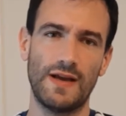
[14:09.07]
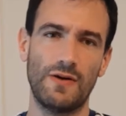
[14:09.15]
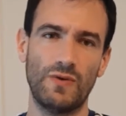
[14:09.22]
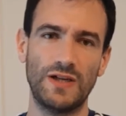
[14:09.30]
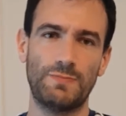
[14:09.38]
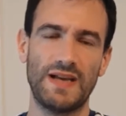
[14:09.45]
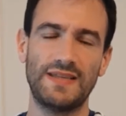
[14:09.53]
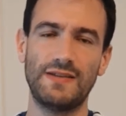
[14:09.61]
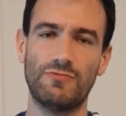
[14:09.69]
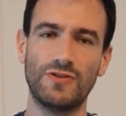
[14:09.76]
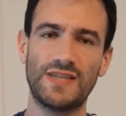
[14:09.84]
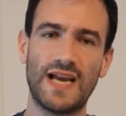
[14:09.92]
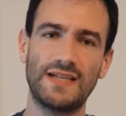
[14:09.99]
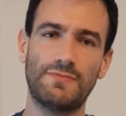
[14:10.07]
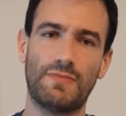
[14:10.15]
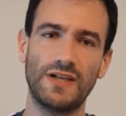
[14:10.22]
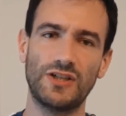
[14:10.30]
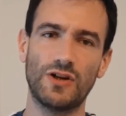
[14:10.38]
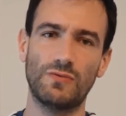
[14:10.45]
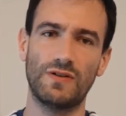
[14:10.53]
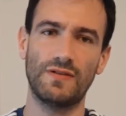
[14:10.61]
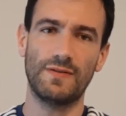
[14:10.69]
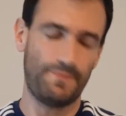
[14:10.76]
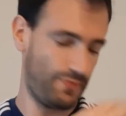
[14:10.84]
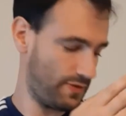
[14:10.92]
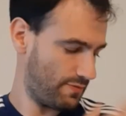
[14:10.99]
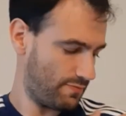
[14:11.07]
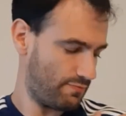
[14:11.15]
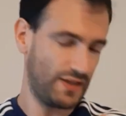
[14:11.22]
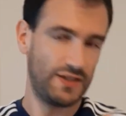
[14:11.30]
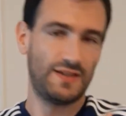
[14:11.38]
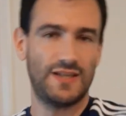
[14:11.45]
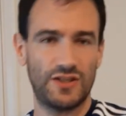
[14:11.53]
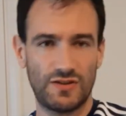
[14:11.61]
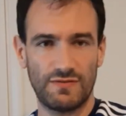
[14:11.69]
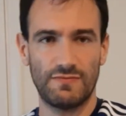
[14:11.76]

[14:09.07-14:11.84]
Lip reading: which basically rotated my shoulder, this